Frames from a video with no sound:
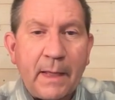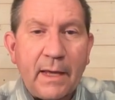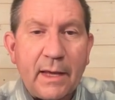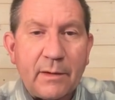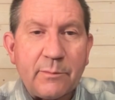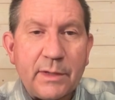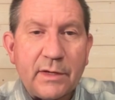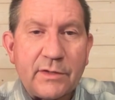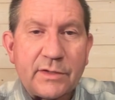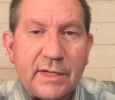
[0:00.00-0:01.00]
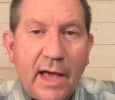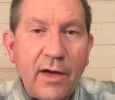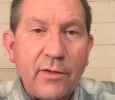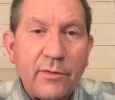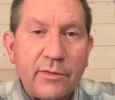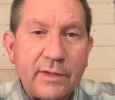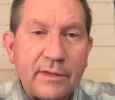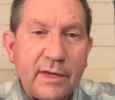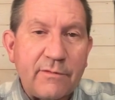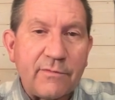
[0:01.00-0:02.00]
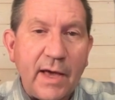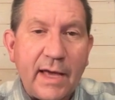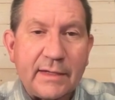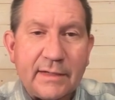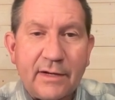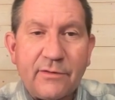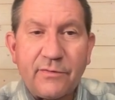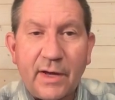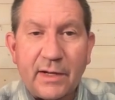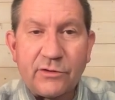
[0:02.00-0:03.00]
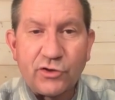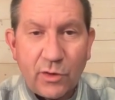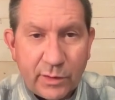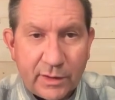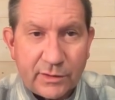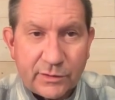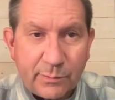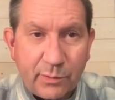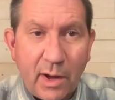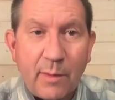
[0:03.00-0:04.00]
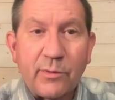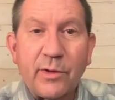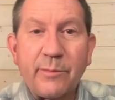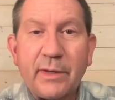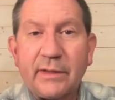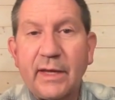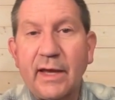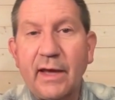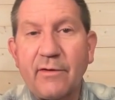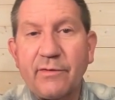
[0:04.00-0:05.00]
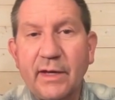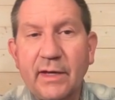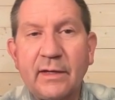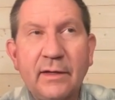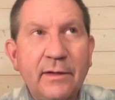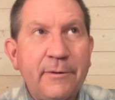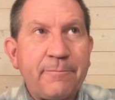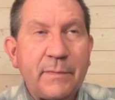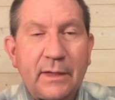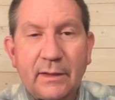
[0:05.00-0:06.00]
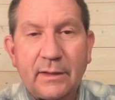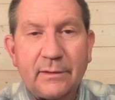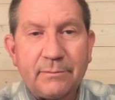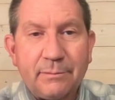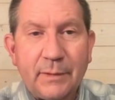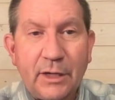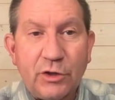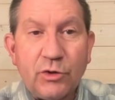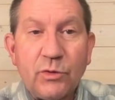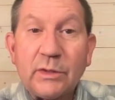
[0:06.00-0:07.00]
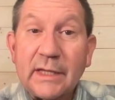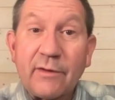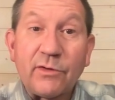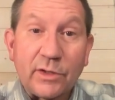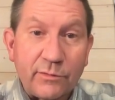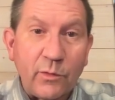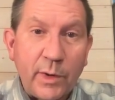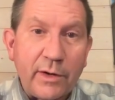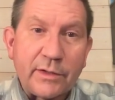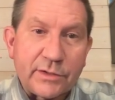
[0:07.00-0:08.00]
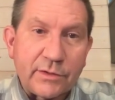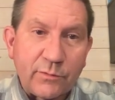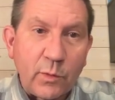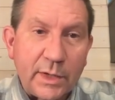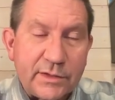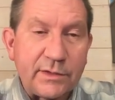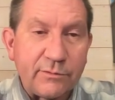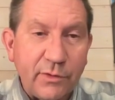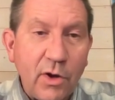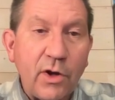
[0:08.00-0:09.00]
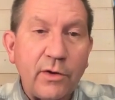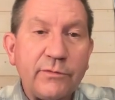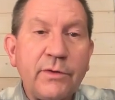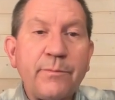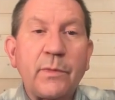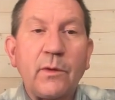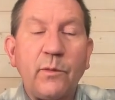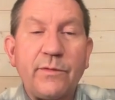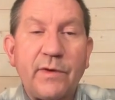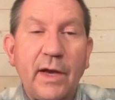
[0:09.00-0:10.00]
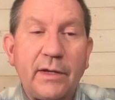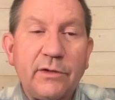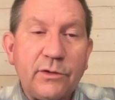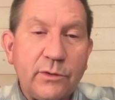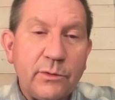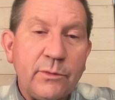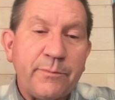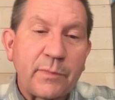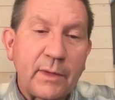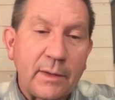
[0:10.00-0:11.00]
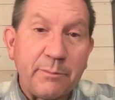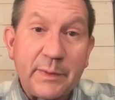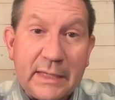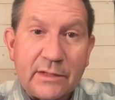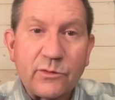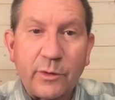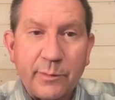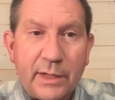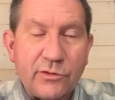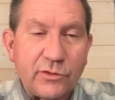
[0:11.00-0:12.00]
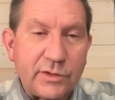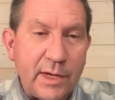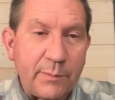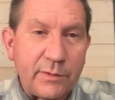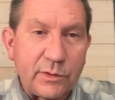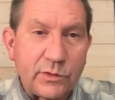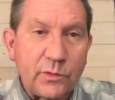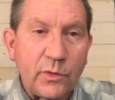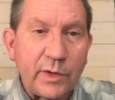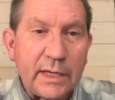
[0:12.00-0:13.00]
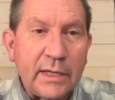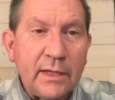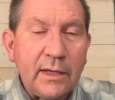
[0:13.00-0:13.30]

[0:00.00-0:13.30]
And because now that they've identified Jonah as the problem and they have a new level of awareness of what's involved, we've got a new beat or major step in the story.